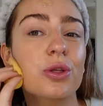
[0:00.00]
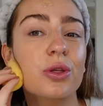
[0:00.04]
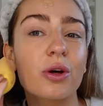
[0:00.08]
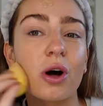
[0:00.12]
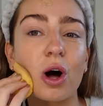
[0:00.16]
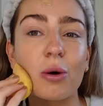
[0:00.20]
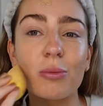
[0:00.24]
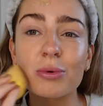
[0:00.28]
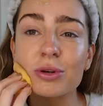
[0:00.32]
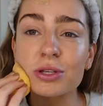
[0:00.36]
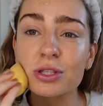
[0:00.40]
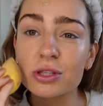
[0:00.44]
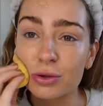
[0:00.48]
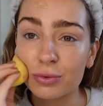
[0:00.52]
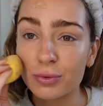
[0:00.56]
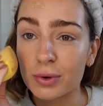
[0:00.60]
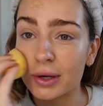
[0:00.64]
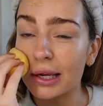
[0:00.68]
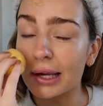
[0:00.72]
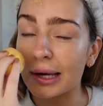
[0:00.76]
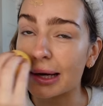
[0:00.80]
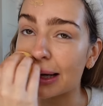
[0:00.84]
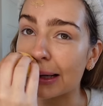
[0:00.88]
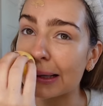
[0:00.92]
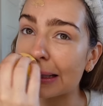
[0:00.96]
almost
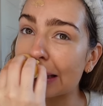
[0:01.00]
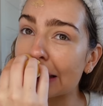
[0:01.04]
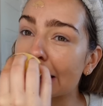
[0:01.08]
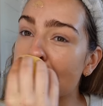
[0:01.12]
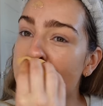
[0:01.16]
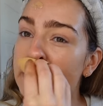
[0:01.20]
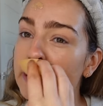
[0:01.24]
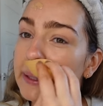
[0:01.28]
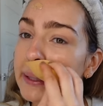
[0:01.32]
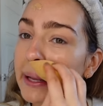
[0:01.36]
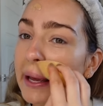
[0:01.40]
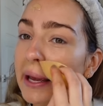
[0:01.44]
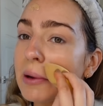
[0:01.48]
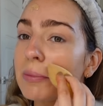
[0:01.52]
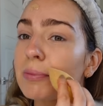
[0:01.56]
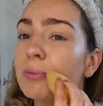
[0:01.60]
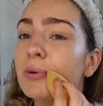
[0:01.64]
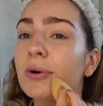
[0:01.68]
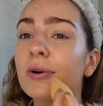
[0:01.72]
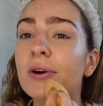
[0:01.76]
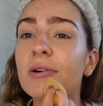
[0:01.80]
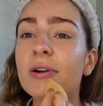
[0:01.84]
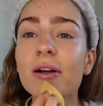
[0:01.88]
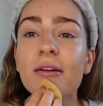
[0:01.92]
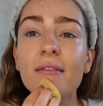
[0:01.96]
three years in
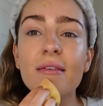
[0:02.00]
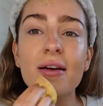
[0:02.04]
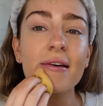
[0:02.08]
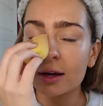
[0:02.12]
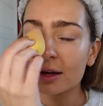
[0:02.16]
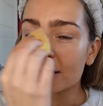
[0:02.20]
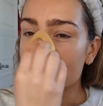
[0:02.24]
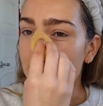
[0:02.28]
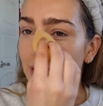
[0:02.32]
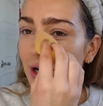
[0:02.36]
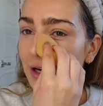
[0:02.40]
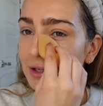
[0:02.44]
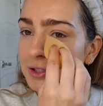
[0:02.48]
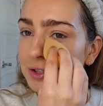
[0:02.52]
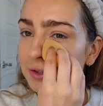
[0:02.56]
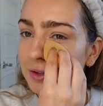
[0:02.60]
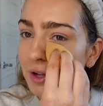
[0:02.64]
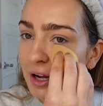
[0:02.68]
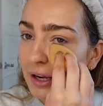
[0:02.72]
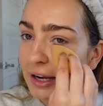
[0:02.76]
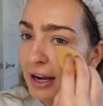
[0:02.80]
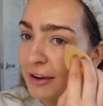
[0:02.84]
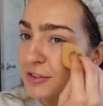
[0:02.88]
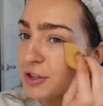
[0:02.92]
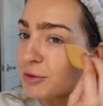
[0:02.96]
April. Not too
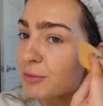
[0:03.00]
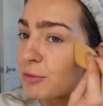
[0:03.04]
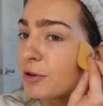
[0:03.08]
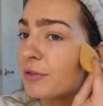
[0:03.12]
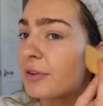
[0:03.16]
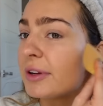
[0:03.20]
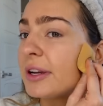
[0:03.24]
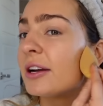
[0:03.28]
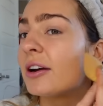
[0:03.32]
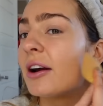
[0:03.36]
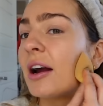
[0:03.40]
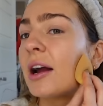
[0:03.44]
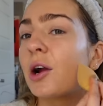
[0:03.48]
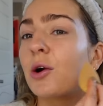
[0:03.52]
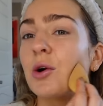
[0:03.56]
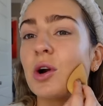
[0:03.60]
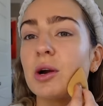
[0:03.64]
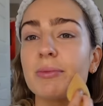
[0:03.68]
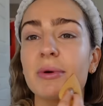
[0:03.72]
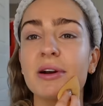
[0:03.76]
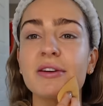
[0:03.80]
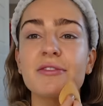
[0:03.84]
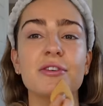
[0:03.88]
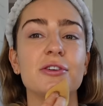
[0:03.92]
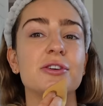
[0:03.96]
long after moving here, I
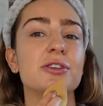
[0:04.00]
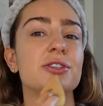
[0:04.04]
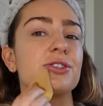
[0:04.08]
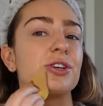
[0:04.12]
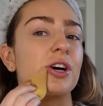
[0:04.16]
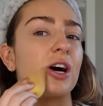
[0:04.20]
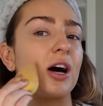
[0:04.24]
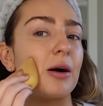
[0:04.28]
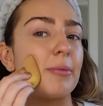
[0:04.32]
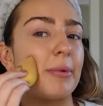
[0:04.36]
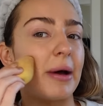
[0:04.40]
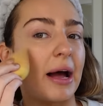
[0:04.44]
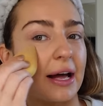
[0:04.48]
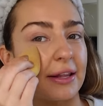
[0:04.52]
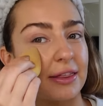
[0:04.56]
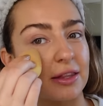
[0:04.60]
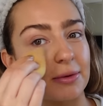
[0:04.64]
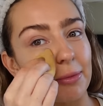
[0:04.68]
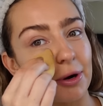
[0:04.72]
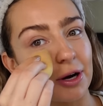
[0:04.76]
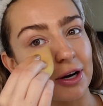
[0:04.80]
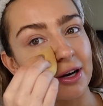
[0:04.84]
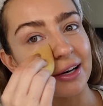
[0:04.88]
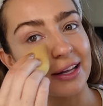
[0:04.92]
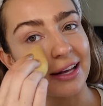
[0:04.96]
quit my first job at the
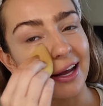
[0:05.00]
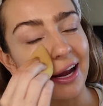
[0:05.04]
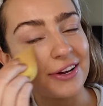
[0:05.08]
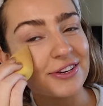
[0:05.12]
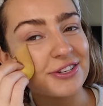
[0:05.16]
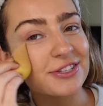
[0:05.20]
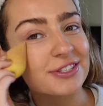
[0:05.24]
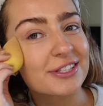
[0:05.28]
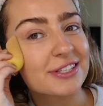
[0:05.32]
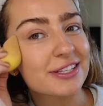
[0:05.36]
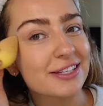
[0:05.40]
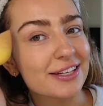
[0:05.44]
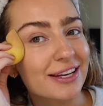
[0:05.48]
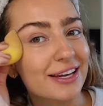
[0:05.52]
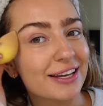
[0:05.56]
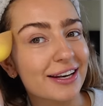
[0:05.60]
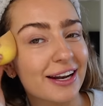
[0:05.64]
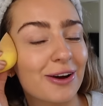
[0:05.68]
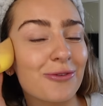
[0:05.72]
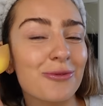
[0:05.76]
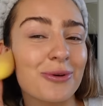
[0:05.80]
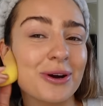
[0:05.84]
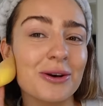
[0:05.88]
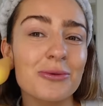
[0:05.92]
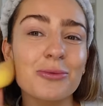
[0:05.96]
marketing agency and
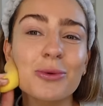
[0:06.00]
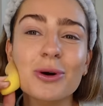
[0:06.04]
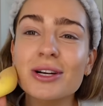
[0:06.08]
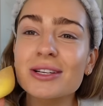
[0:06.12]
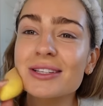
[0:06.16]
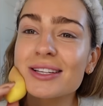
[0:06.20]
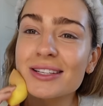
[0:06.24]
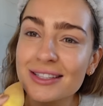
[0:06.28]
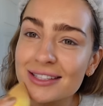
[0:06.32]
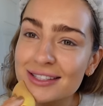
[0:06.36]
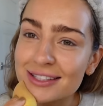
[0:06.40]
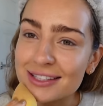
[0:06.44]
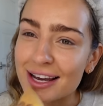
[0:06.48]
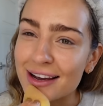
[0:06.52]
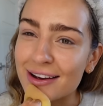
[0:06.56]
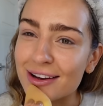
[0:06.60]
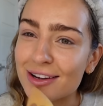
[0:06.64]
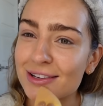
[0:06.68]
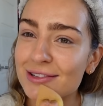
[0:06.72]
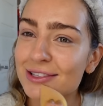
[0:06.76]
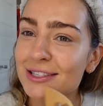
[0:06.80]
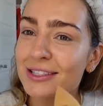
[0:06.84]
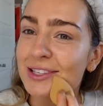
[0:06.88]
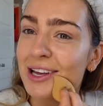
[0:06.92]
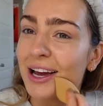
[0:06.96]
I went and worked in
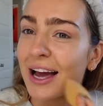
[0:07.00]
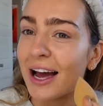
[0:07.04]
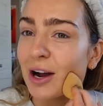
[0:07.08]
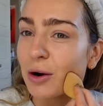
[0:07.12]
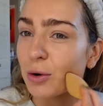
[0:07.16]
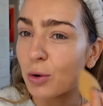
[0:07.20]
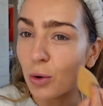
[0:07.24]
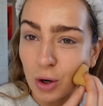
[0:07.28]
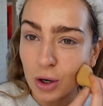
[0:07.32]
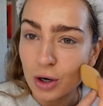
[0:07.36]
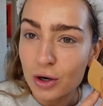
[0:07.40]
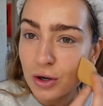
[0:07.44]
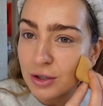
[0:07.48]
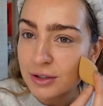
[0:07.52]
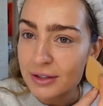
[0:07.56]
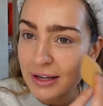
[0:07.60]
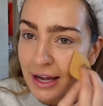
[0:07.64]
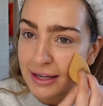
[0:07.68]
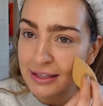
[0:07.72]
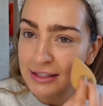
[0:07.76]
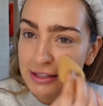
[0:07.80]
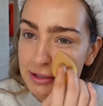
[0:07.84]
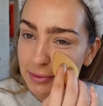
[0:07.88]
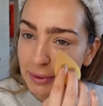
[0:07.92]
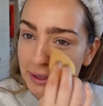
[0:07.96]
sales at Oracle
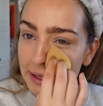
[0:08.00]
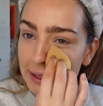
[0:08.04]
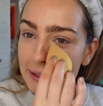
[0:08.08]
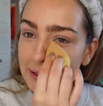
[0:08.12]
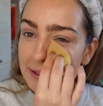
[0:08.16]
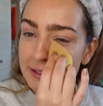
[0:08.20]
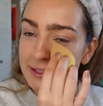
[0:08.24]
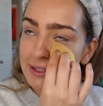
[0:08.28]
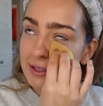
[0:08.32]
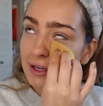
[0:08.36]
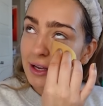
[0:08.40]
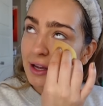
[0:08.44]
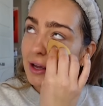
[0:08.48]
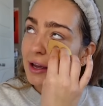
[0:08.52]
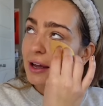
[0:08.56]
NetSuite.